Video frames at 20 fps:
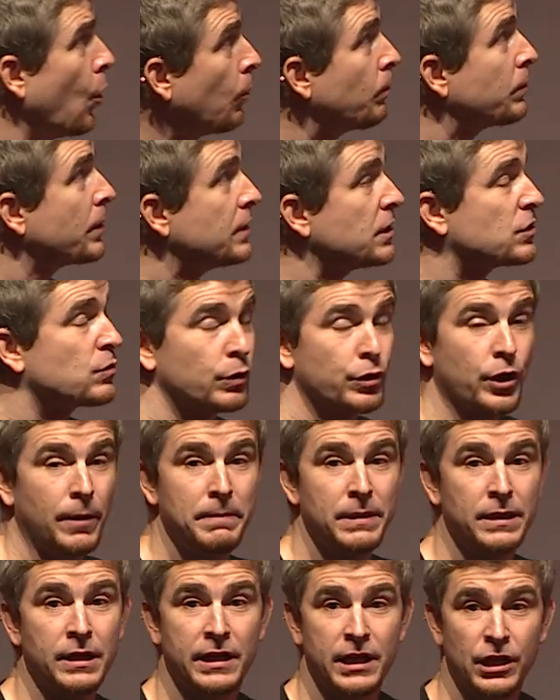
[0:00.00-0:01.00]
hope that this will
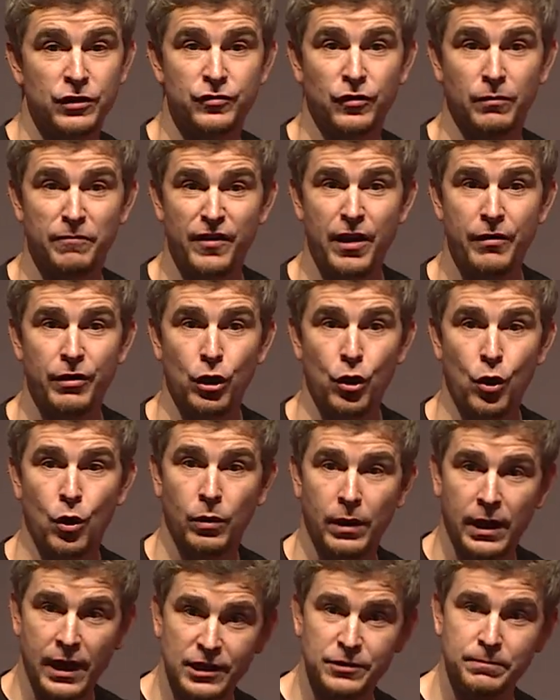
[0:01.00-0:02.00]
not be the case for very
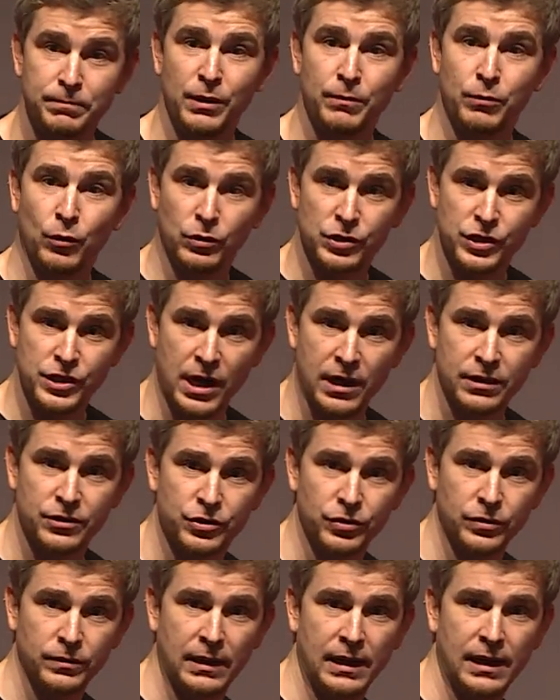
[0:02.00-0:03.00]
long as people
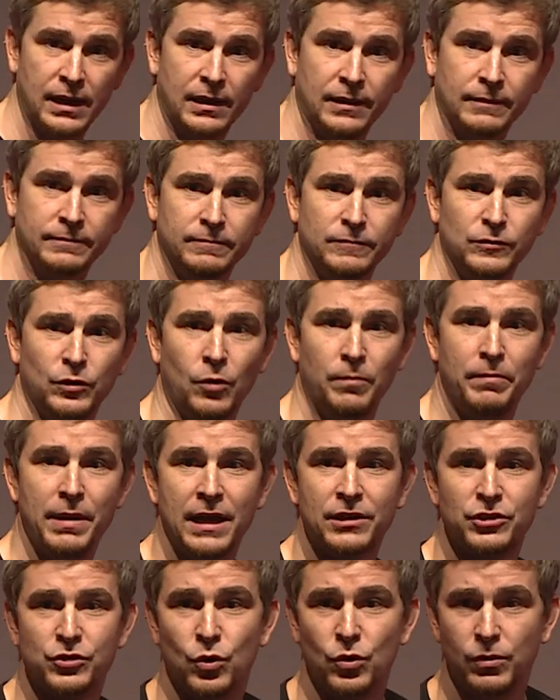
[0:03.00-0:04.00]
start to uh, go
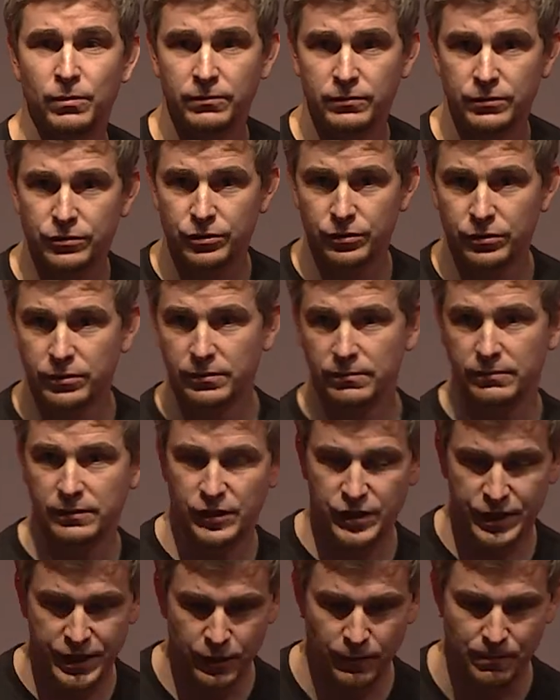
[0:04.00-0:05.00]
back to, to
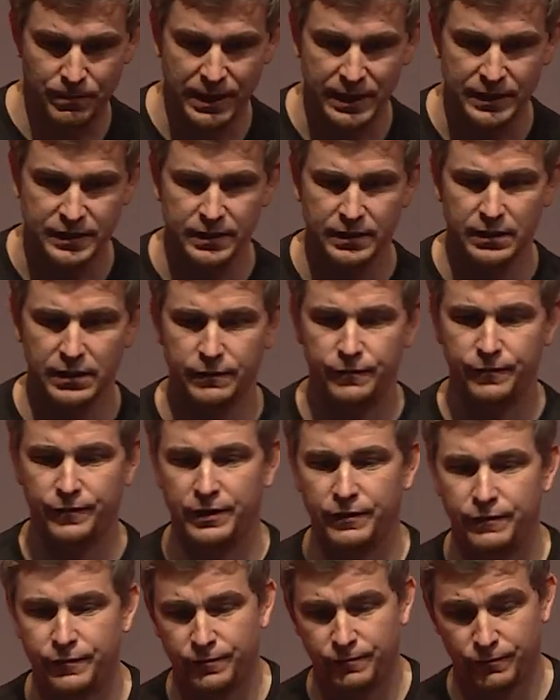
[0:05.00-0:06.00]
skill-based if,
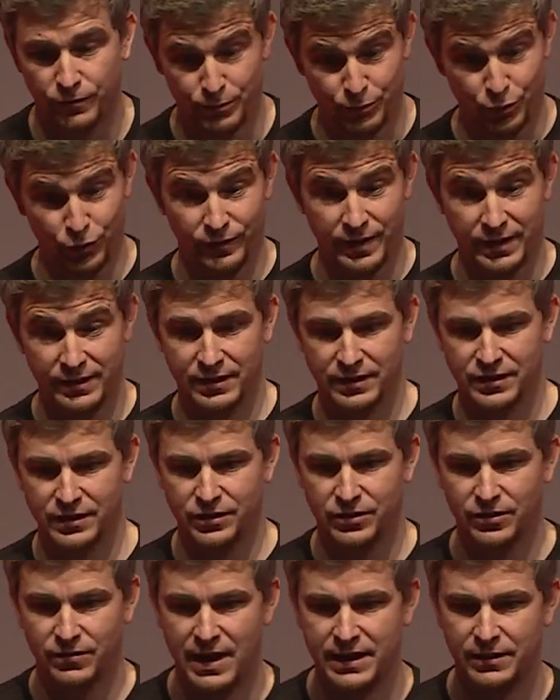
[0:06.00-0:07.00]
if we prove that this
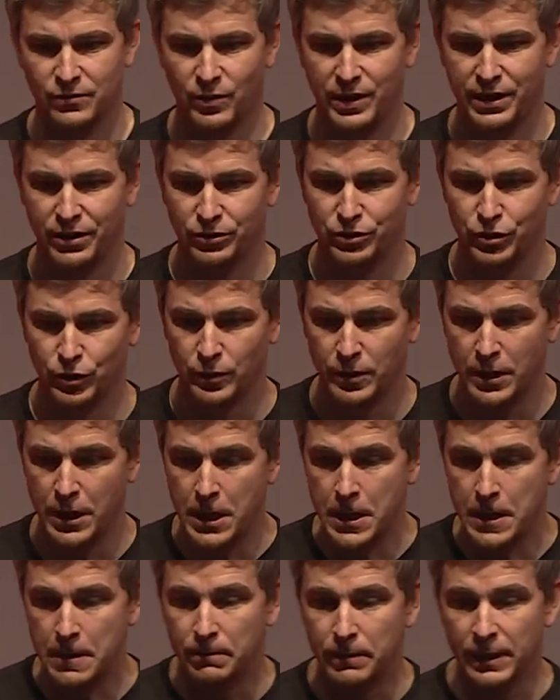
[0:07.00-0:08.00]
is the right way to do.
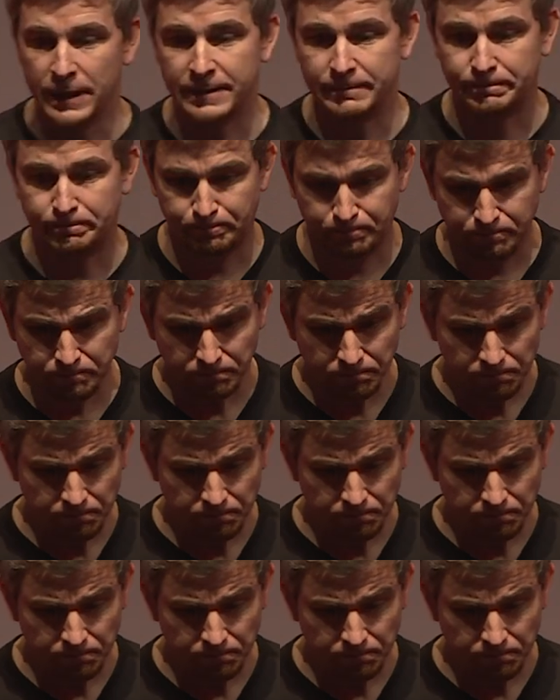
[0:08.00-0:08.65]
But